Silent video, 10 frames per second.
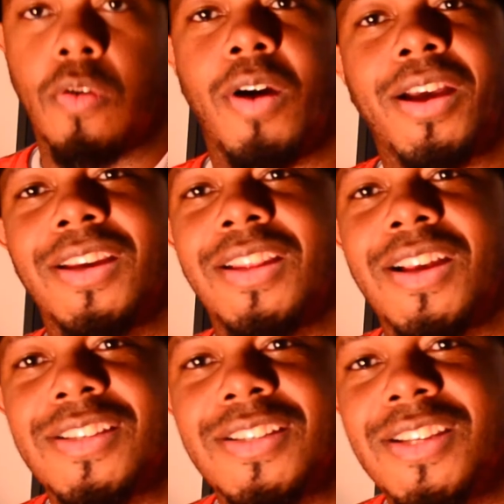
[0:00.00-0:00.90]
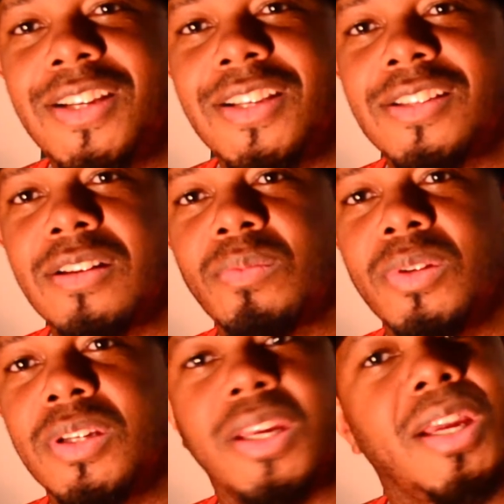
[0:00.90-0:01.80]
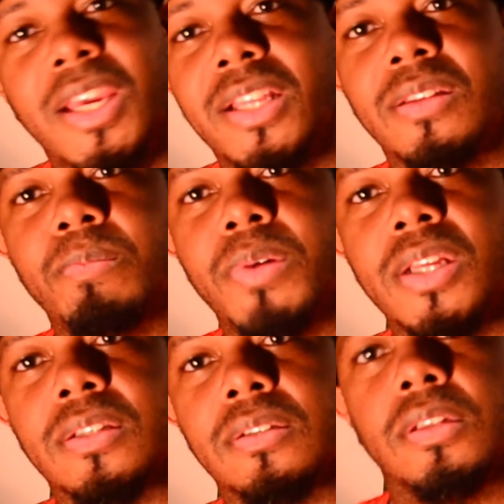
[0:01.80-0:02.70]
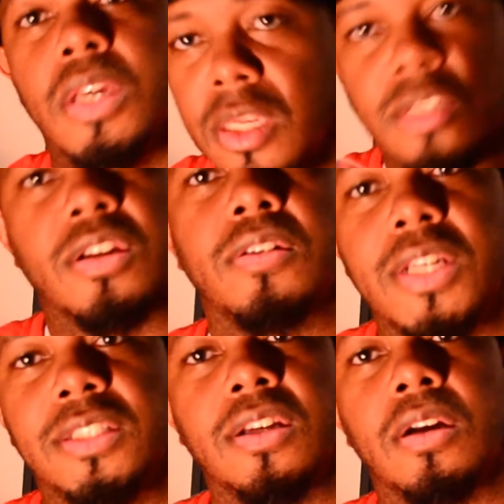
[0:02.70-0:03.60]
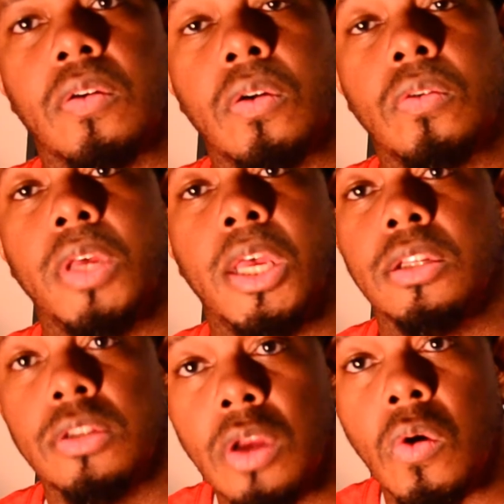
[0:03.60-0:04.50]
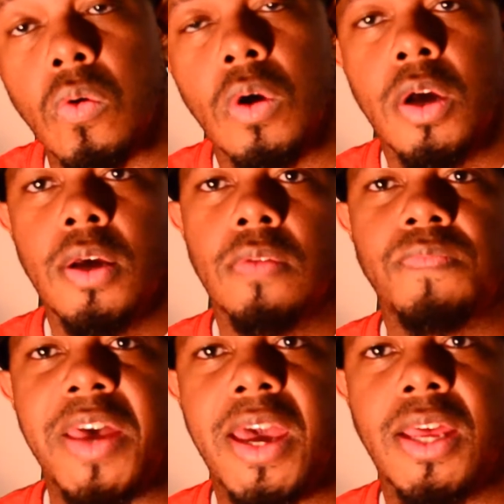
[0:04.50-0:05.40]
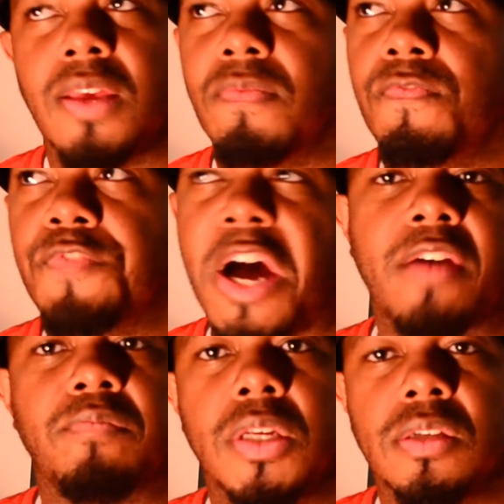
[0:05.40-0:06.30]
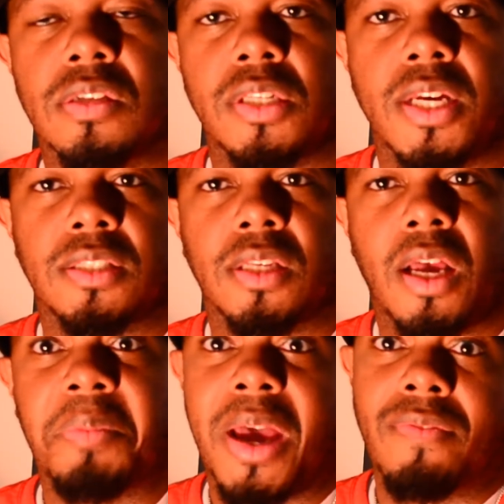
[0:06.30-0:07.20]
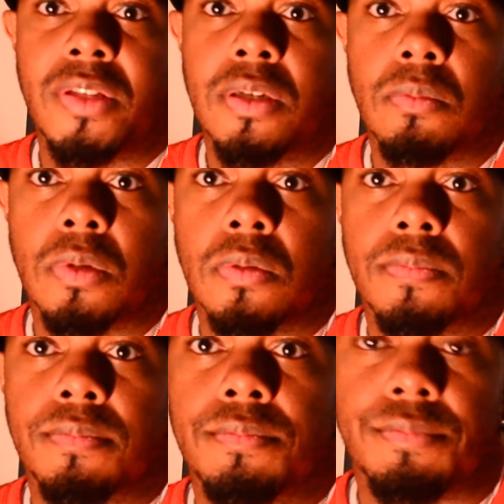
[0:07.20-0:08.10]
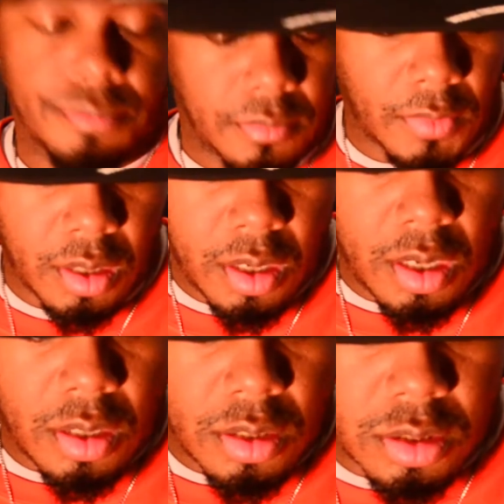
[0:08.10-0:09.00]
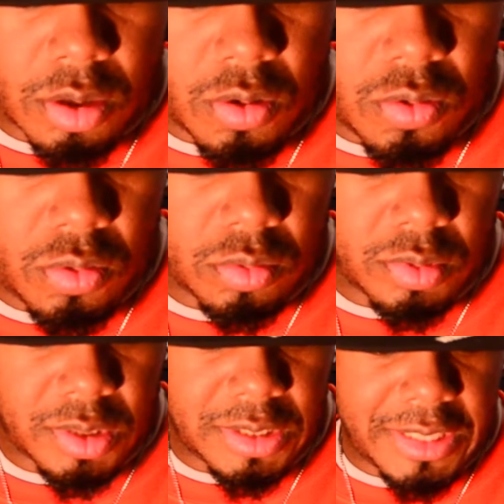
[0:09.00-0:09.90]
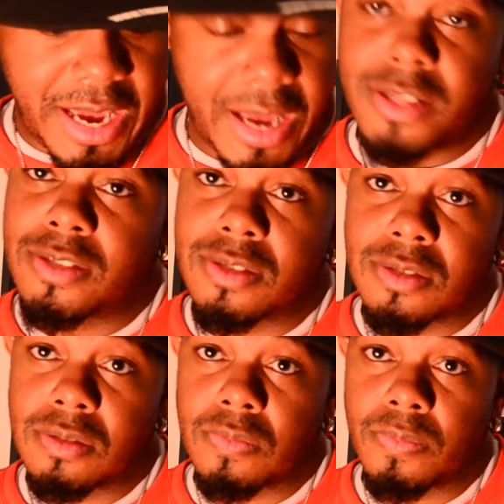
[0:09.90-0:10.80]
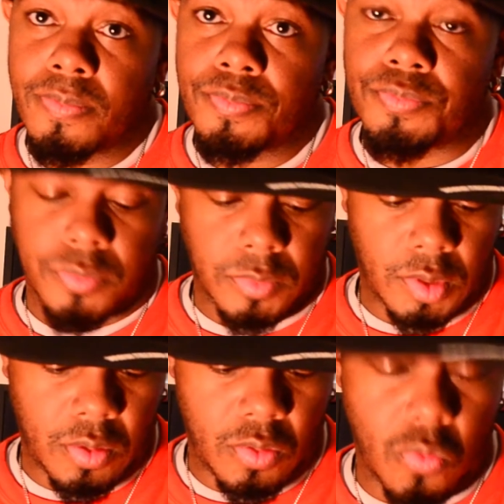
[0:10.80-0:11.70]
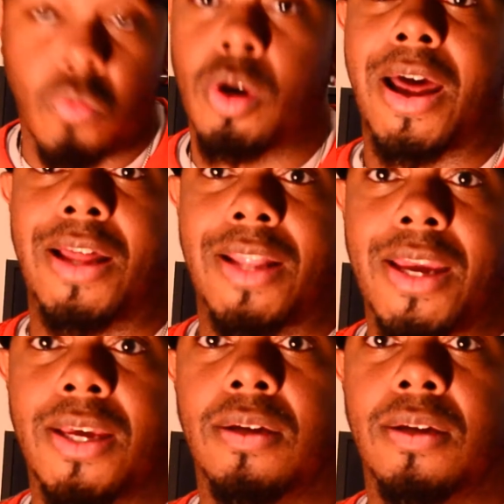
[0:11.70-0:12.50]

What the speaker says: Why can't I stick the tumbler in there and hit the button and turn that sucker on and know that in 5 minutes or less, I'm gonna have a tumbler? So that's what I like.